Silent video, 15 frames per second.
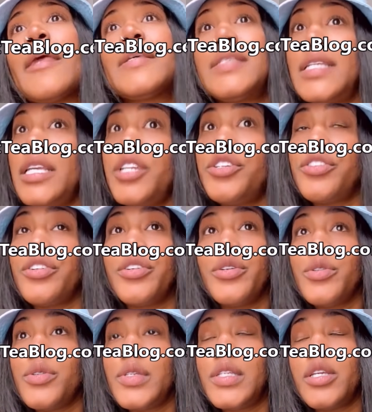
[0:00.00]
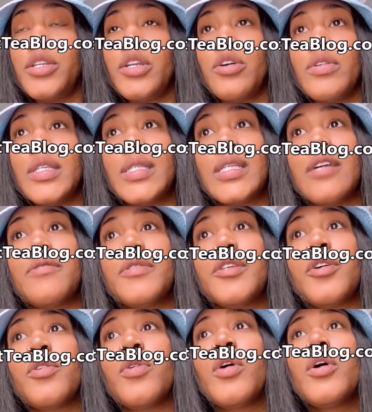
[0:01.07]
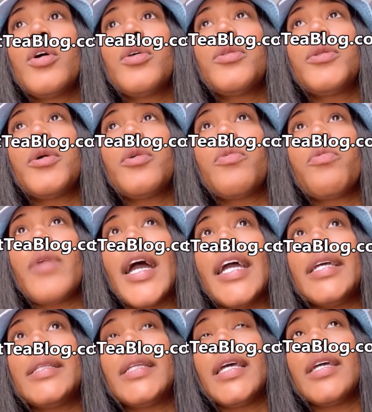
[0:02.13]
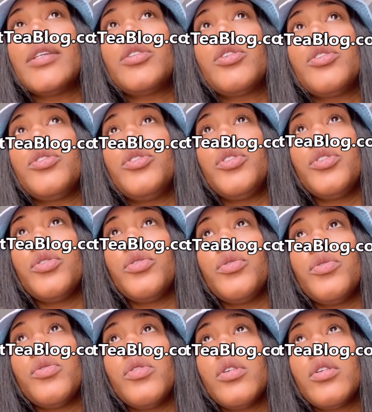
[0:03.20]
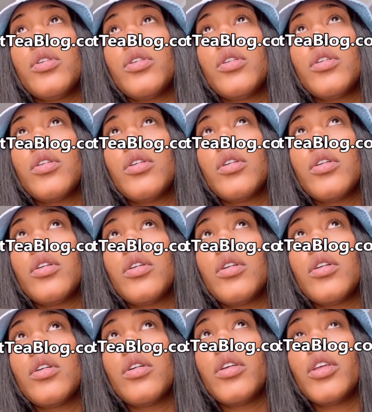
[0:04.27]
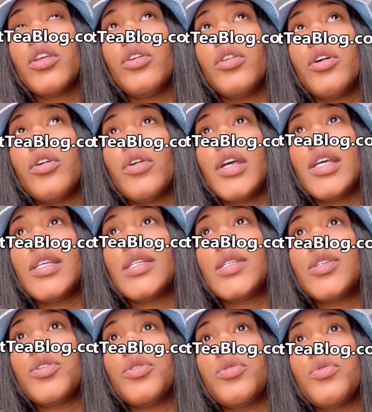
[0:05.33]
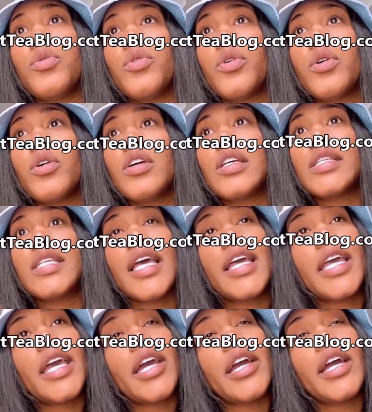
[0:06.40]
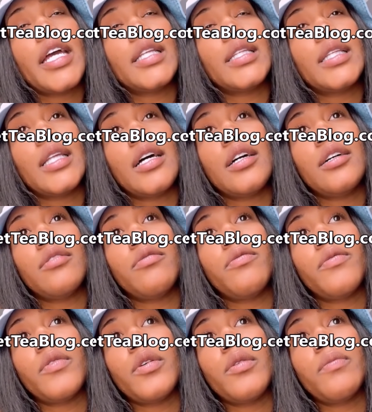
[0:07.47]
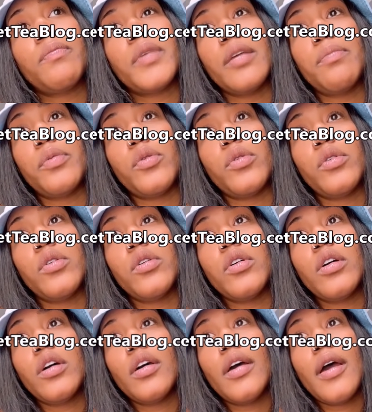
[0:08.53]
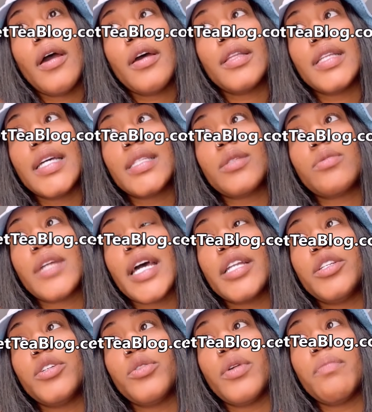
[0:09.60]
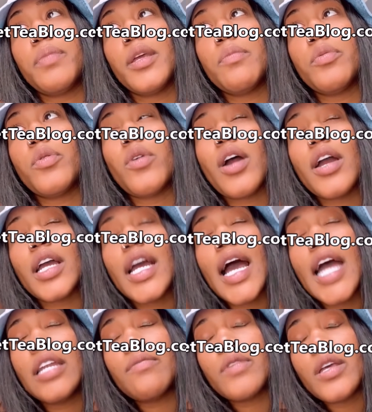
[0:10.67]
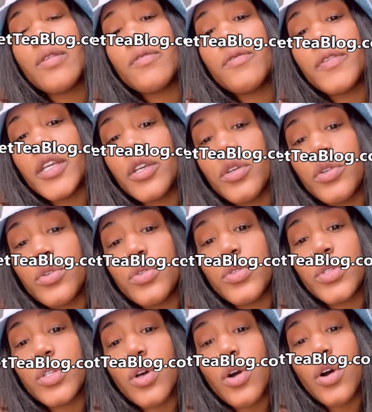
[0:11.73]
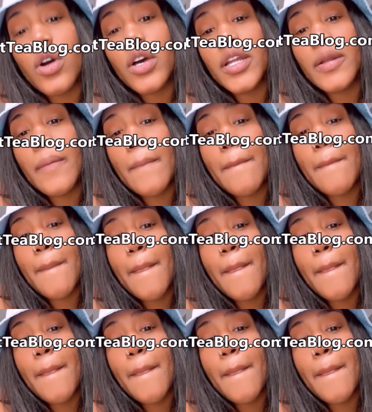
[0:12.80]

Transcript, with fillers: seizures, you know, and stuff. So the right thing to do you know, is to take care and love people. And that's what I do. And people are kind of confused on